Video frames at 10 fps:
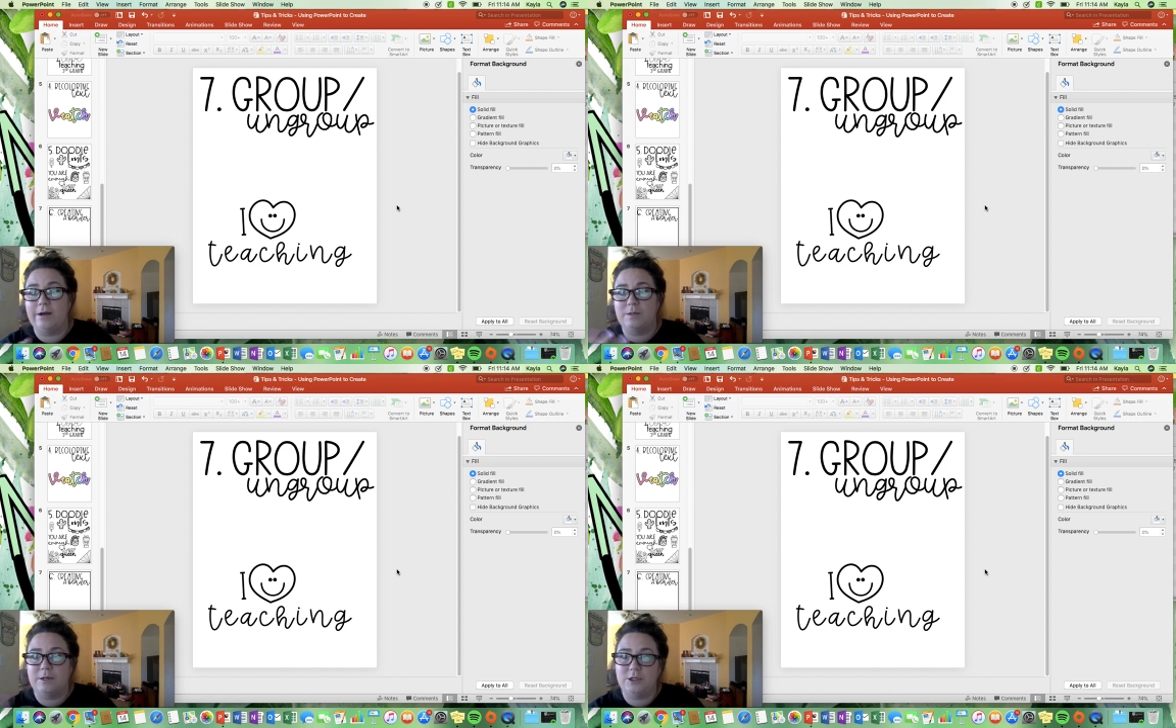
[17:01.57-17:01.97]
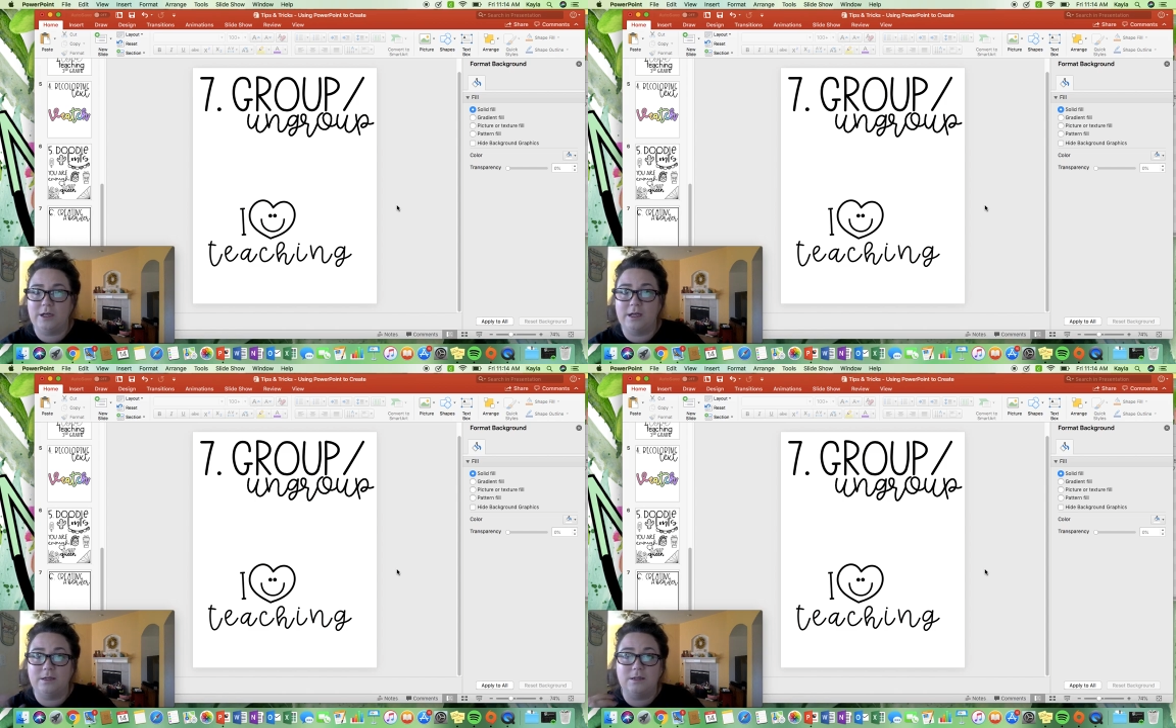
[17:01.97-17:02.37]
especially
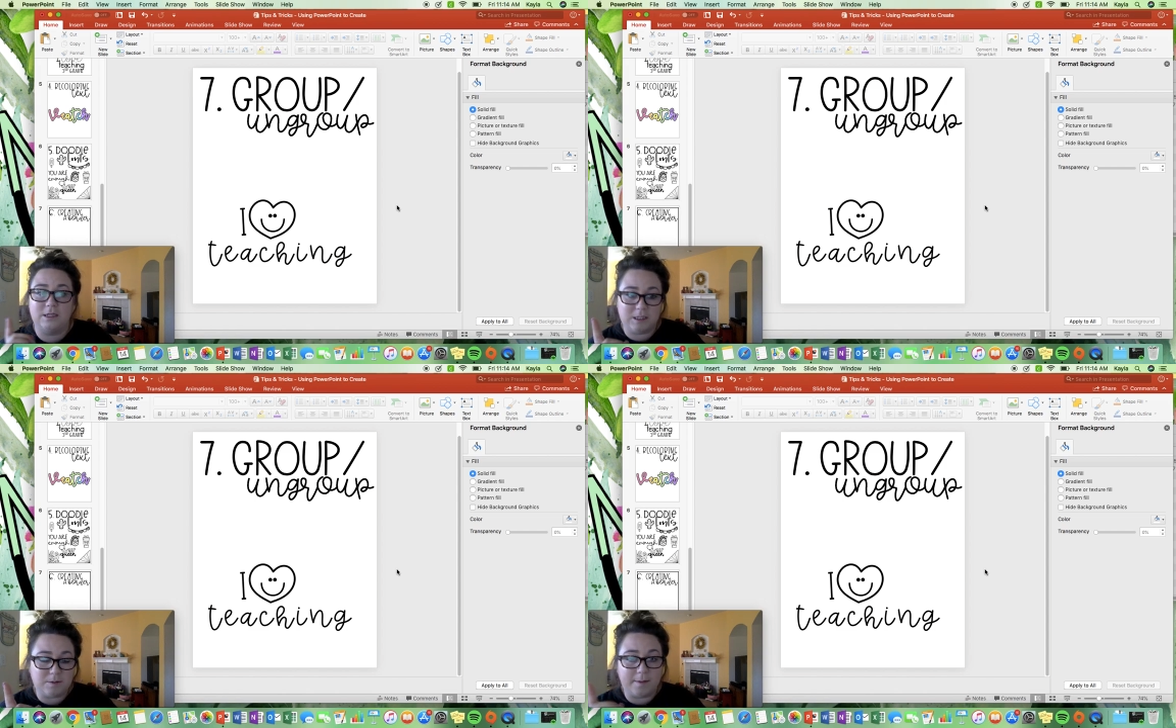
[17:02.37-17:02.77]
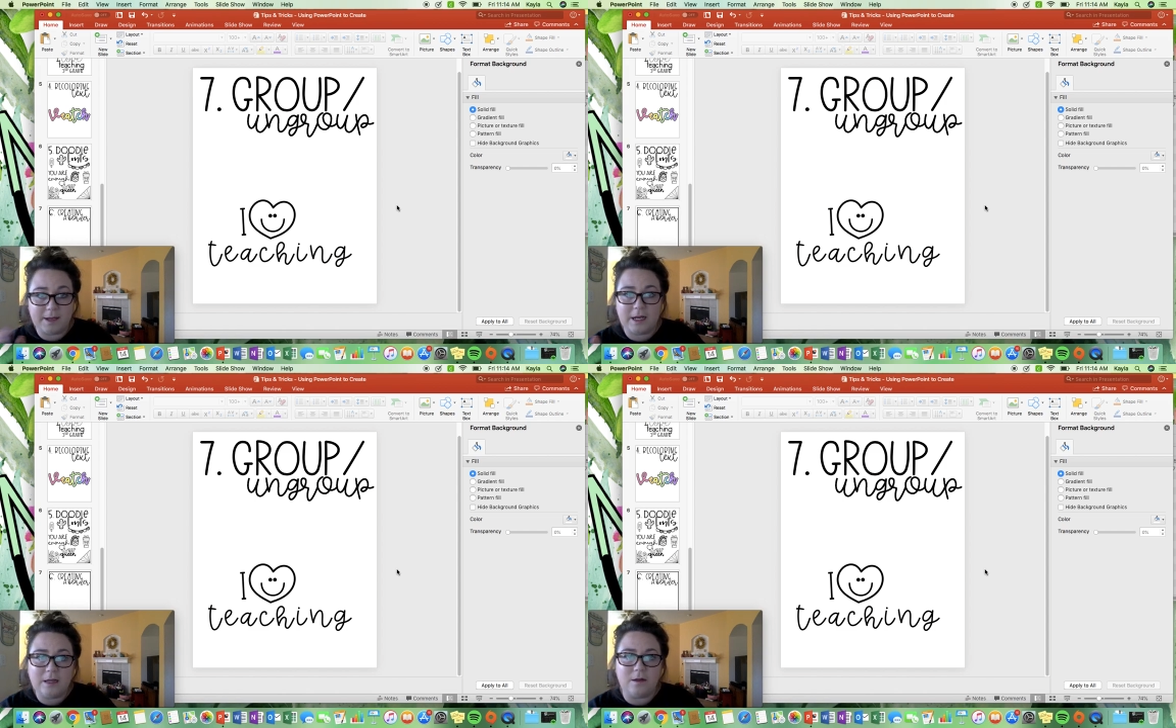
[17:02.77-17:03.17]
because this is probably
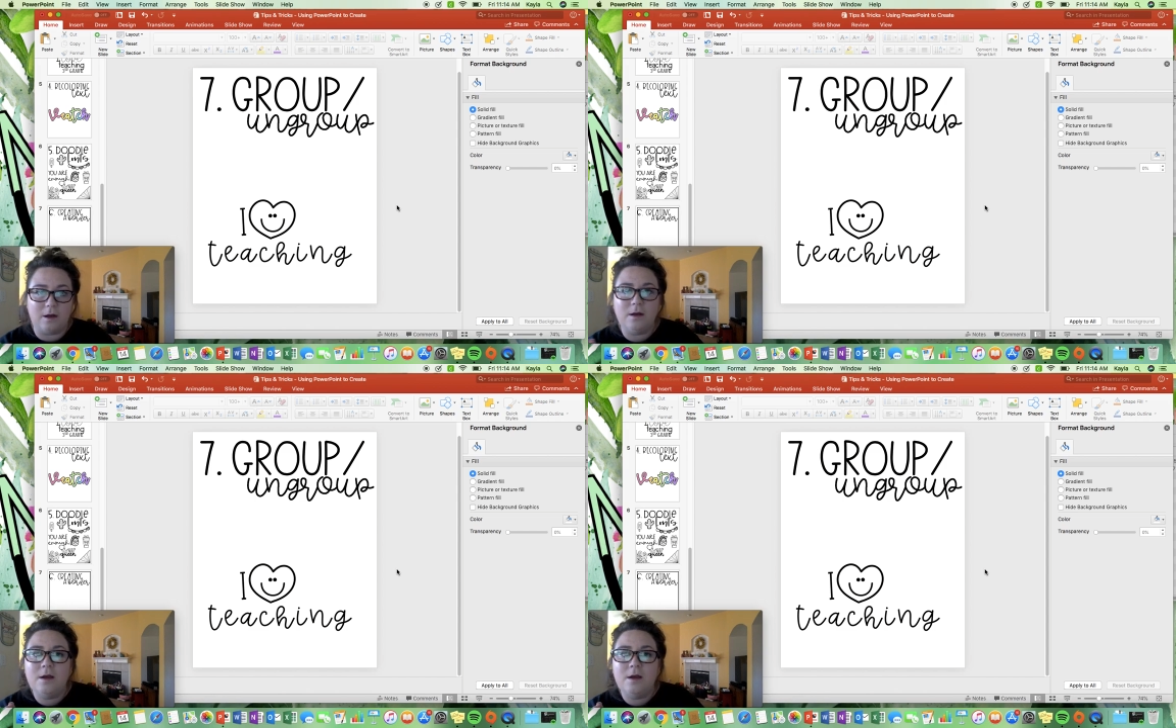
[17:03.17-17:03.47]
getting long.